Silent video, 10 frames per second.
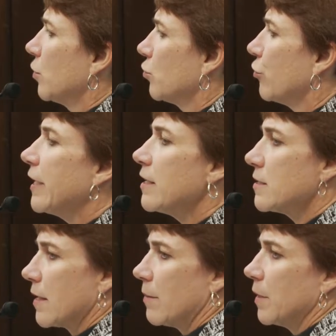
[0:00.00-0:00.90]

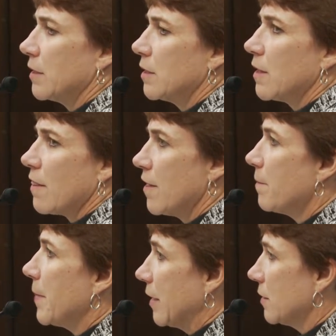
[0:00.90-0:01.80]
re-examined the
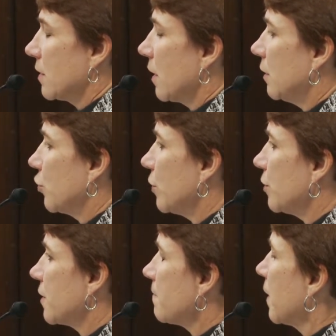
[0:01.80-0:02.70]
bail
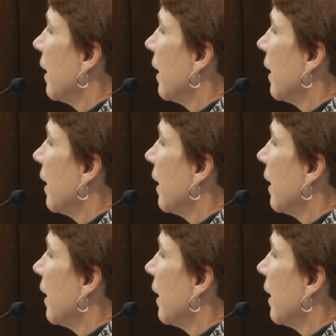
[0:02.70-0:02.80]
schedules.